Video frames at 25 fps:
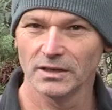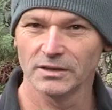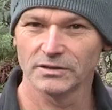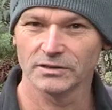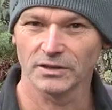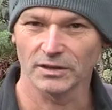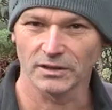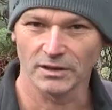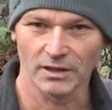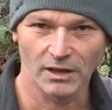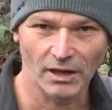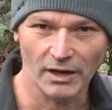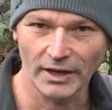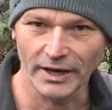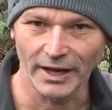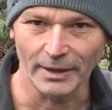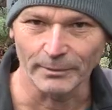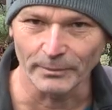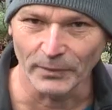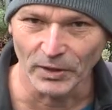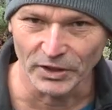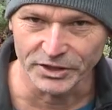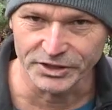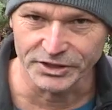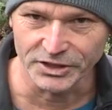to light up
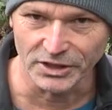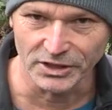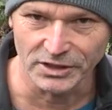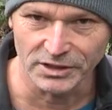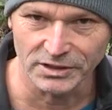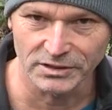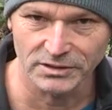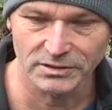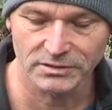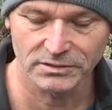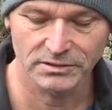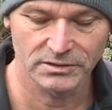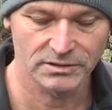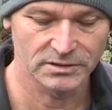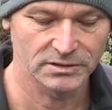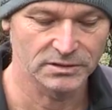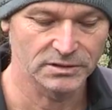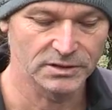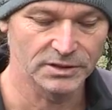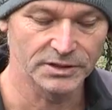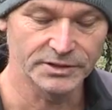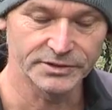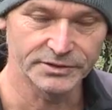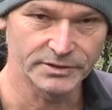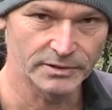my scene
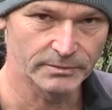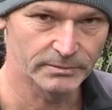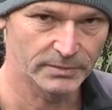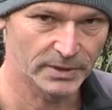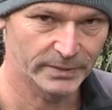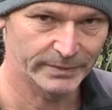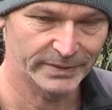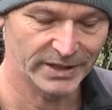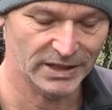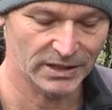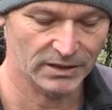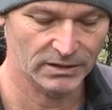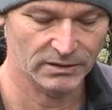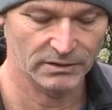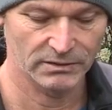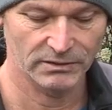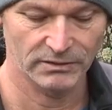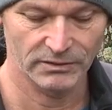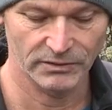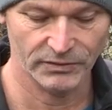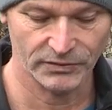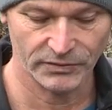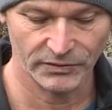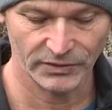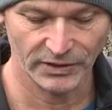is the menik
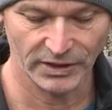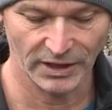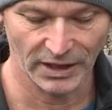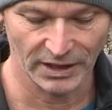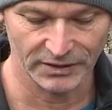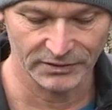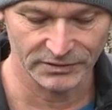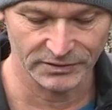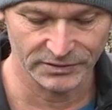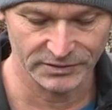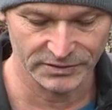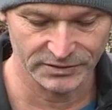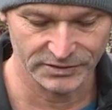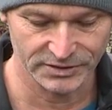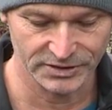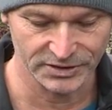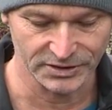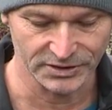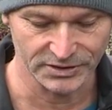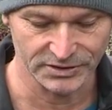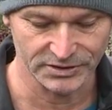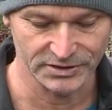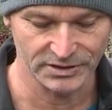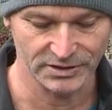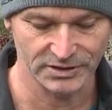
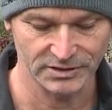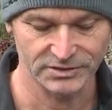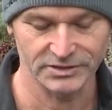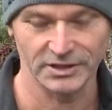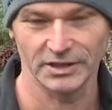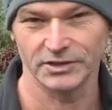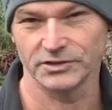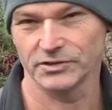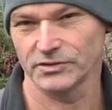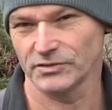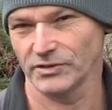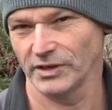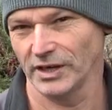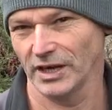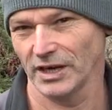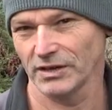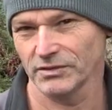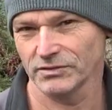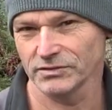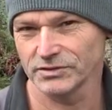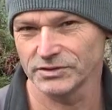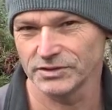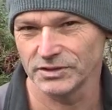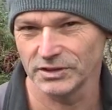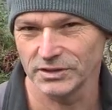360. So that's
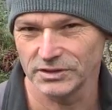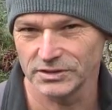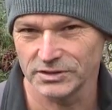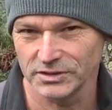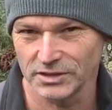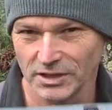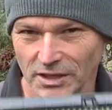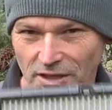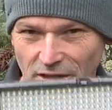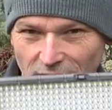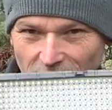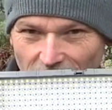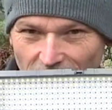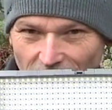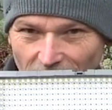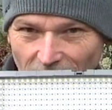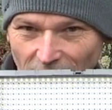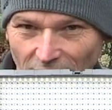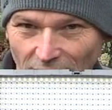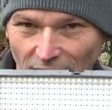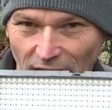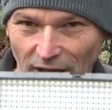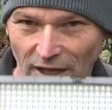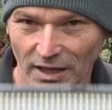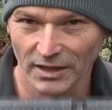360
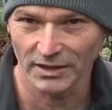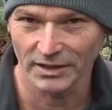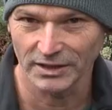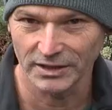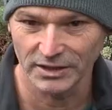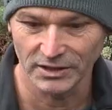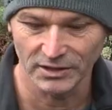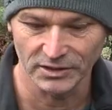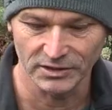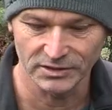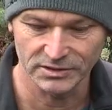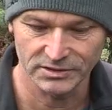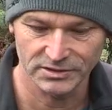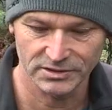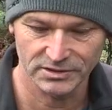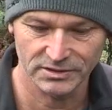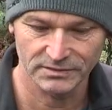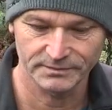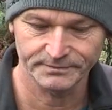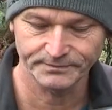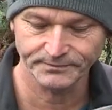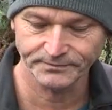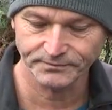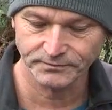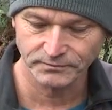LEDs.
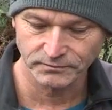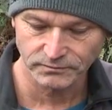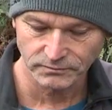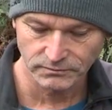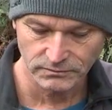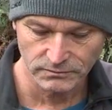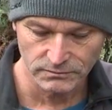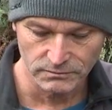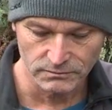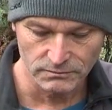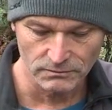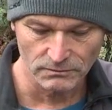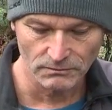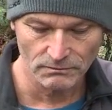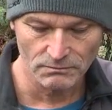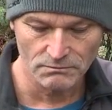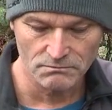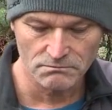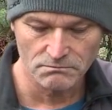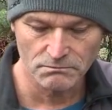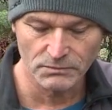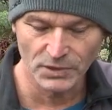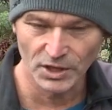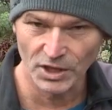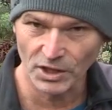
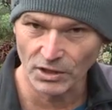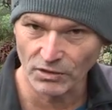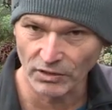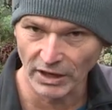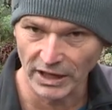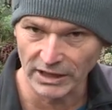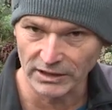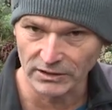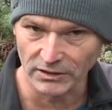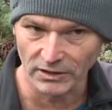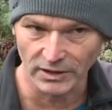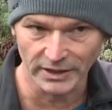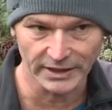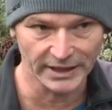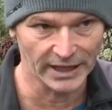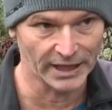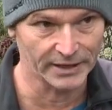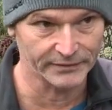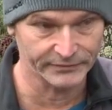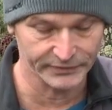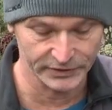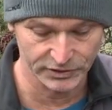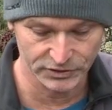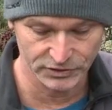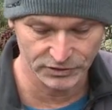Been a great light, had
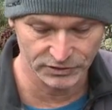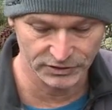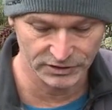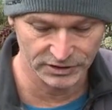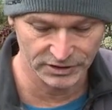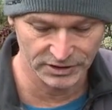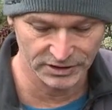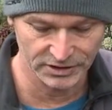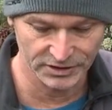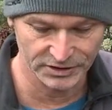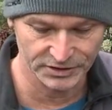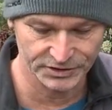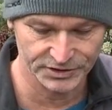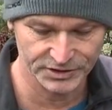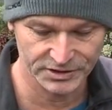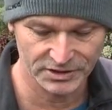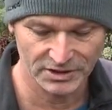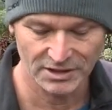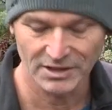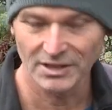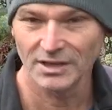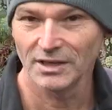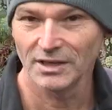it for 2 years.